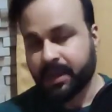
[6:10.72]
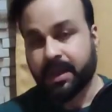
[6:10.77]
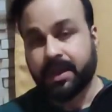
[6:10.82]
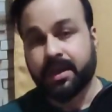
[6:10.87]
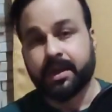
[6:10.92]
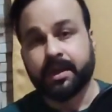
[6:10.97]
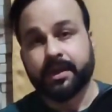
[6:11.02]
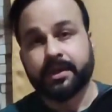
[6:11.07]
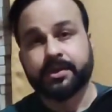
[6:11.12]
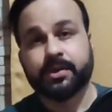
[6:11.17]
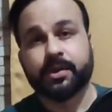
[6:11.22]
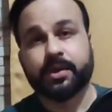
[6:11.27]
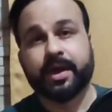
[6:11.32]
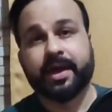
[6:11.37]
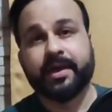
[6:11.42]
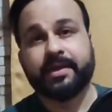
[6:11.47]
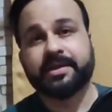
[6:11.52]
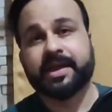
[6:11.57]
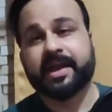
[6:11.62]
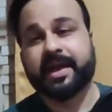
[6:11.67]
So guys, I
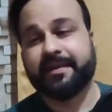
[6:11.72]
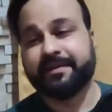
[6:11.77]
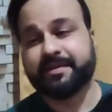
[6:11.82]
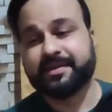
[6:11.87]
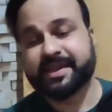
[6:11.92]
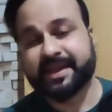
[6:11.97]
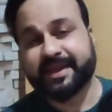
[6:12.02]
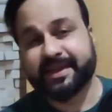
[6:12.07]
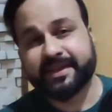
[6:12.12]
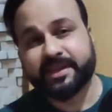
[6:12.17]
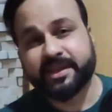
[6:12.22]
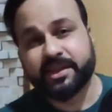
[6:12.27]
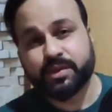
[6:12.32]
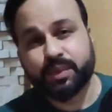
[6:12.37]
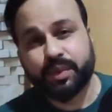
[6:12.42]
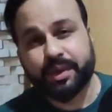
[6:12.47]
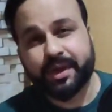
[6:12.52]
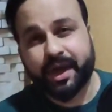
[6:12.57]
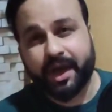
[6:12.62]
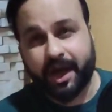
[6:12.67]
have set this one
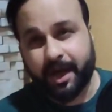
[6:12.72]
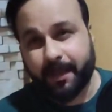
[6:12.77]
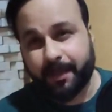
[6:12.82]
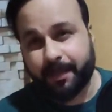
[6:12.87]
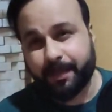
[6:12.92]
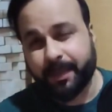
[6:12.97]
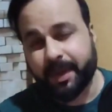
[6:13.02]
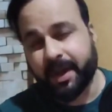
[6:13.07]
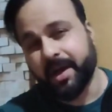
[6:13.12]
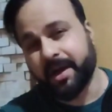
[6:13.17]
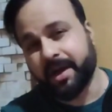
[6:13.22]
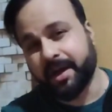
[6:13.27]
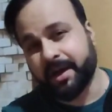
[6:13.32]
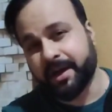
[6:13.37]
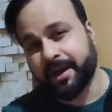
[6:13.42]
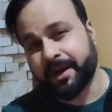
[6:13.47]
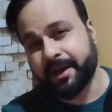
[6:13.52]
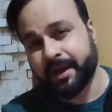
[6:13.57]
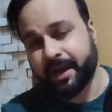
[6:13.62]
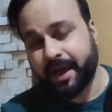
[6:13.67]
up
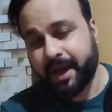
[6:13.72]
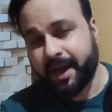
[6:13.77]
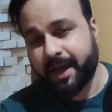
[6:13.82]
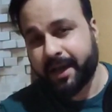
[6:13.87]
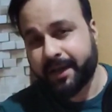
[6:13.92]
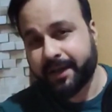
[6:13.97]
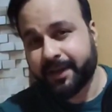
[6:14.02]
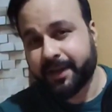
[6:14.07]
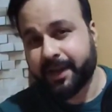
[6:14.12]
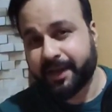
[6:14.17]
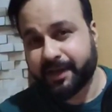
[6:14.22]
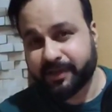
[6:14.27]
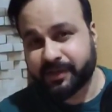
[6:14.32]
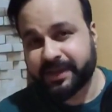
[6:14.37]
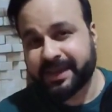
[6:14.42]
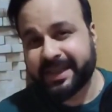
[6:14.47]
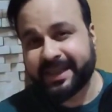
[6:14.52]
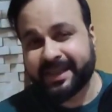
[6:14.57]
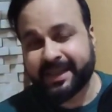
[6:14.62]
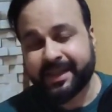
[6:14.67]
and let's see
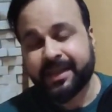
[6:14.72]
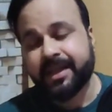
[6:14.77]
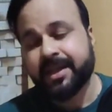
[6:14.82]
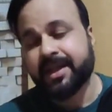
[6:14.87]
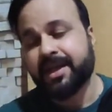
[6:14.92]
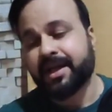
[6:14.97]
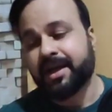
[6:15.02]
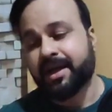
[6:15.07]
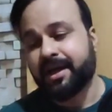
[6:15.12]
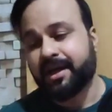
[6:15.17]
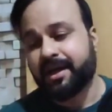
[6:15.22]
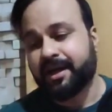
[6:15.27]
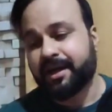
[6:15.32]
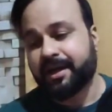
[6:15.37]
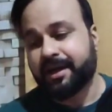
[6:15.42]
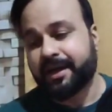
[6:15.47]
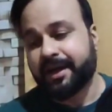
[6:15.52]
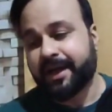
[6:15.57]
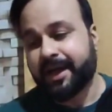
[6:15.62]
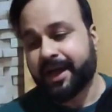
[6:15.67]

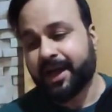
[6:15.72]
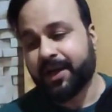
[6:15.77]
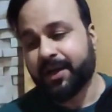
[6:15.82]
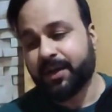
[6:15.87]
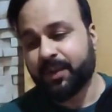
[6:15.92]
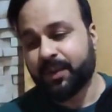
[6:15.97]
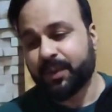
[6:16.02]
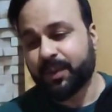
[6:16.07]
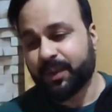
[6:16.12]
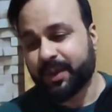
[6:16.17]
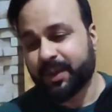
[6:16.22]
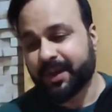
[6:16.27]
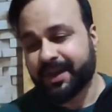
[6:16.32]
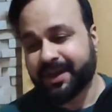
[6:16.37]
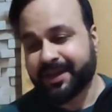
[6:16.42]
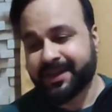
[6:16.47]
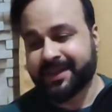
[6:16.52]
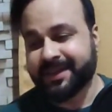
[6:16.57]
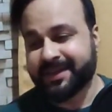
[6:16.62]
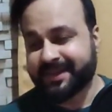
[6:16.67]
how
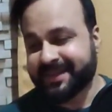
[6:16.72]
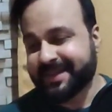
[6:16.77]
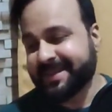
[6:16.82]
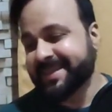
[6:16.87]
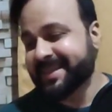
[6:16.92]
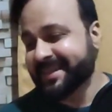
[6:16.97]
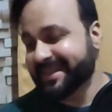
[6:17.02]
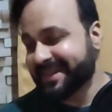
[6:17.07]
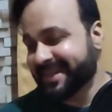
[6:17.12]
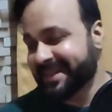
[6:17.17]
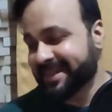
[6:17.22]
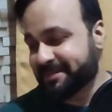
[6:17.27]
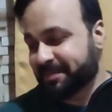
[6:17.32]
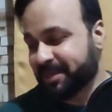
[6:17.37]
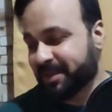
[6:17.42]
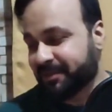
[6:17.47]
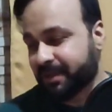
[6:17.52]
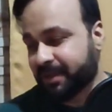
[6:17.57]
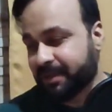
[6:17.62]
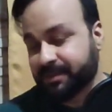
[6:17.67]
it
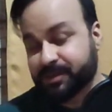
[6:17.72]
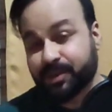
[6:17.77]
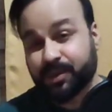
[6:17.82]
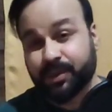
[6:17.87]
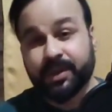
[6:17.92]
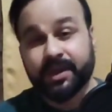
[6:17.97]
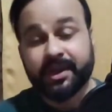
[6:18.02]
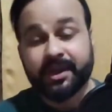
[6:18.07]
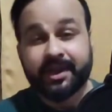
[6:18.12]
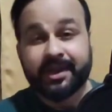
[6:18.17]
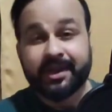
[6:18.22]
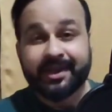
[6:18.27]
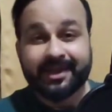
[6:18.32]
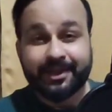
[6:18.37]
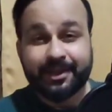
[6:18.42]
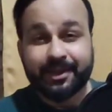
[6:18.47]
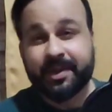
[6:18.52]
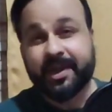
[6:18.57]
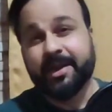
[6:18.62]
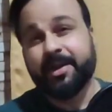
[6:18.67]
performs. So you
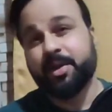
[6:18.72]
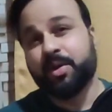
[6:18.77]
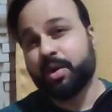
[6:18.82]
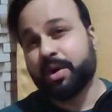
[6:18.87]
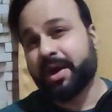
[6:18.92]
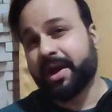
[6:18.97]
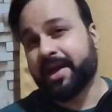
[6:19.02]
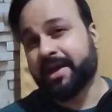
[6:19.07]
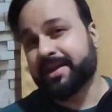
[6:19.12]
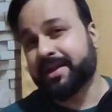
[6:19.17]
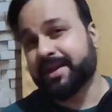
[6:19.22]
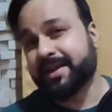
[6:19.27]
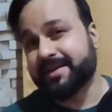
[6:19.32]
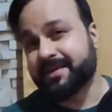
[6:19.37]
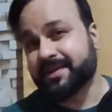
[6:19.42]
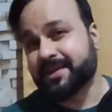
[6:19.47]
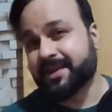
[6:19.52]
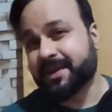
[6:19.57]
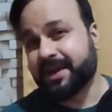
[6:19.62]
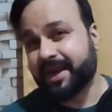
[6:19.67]
can look at the
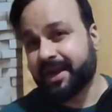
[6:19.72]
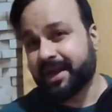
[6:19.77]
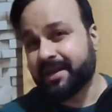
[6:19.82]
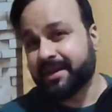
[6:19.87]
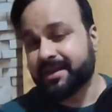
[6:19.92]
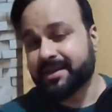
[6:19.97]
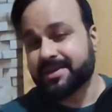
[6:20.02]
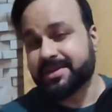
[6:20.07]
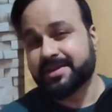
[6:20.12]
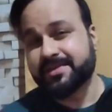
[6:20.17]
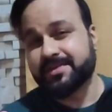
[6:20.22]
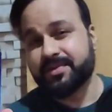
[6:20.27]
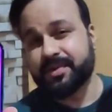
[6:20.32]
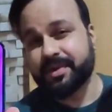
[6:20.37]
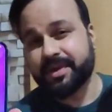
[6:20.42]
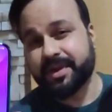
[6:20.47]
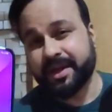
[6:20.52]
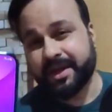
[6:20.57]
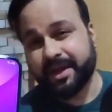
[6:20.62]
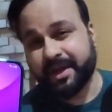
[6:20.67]
screen. This is
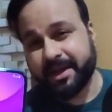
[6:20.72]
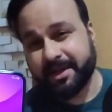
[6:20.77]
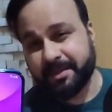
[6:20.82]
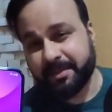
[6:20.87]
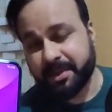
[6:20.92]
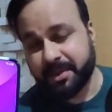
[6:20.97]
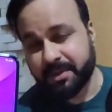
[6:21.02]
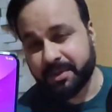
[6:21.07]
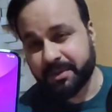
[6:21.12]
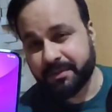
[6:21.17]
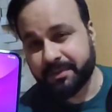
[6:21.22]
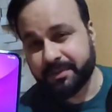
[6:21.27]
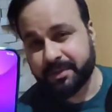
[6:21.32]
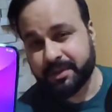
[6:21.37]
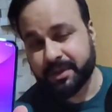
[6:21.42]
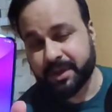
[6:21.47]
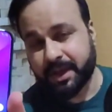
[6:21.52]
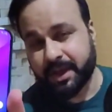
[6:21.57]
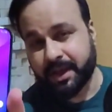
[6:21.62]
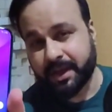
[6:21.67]
really beautiful,
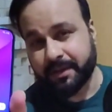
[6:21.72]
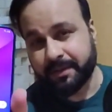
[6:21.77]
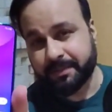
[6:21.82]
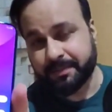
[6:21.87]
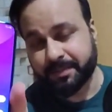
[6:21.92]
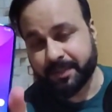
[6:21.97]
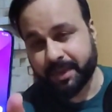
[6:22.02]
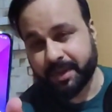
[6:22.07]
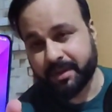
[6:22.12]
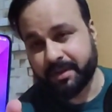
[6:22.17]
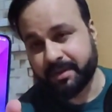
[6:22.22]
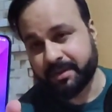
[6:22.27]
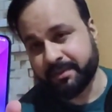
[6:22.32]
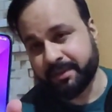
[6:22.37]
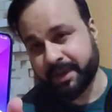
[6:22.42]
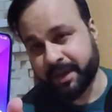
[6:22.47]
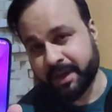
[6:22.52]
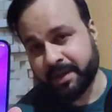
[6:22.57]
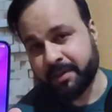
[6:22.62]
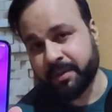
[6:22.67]
very
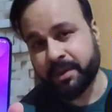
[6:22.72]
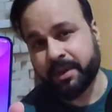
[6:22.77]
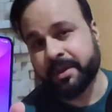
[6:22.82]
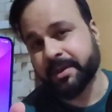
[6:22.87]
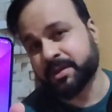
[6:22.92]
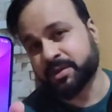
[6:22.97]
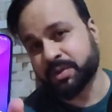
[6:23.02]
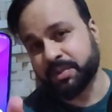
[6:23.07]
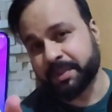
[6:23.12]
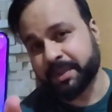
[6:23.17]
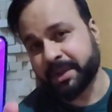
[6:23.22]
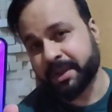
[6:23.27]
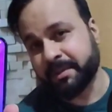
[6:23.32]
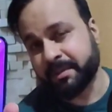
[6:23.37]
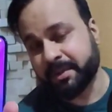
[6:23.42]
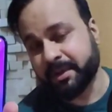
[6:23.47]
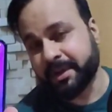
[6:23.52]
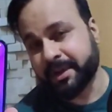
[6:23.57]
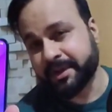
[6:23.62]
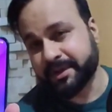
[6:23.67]
good Super AMOLED
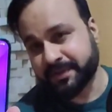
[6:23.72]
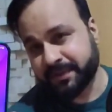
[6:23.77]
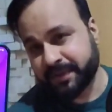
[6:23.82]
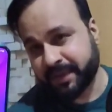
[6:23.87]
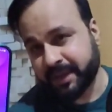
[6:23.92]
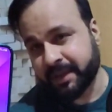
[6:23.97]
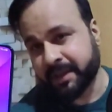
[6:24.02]
screen.